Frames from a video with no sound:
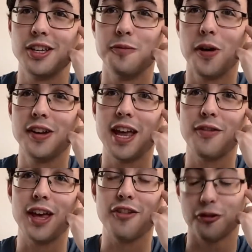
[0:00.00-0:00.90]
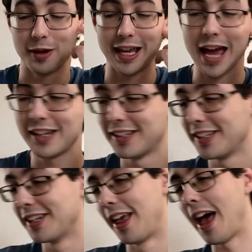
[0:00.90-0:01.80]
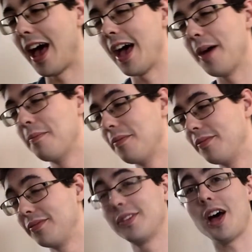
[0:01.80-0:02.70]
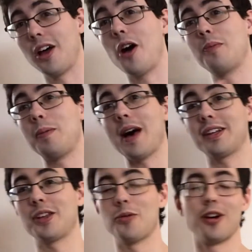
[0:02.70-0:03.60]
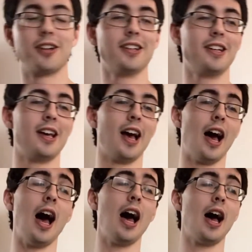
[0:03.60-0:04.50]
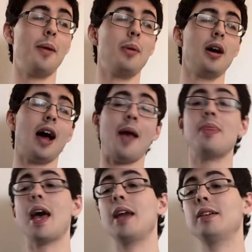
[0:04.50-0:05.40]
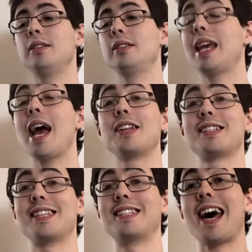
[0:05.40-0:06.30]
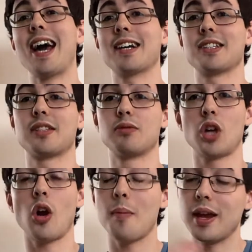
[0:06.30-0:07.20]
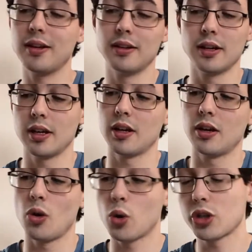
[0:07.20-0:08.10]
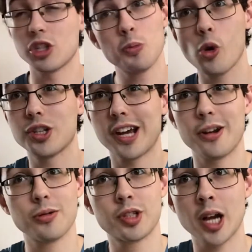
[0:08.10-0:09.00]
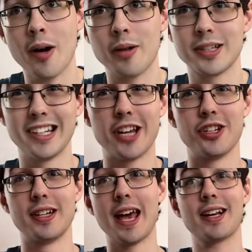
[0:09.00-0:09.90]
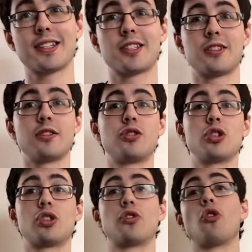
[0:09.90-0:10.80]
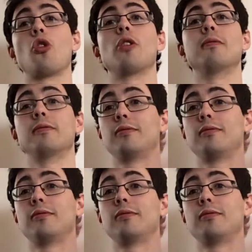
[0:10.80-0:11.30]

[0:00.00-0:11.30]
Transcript: you might never hear from again. I'll be back, don't worry. And then, yeah, just the tags. So, I mean, also smaller channels, shout out to Legend X just for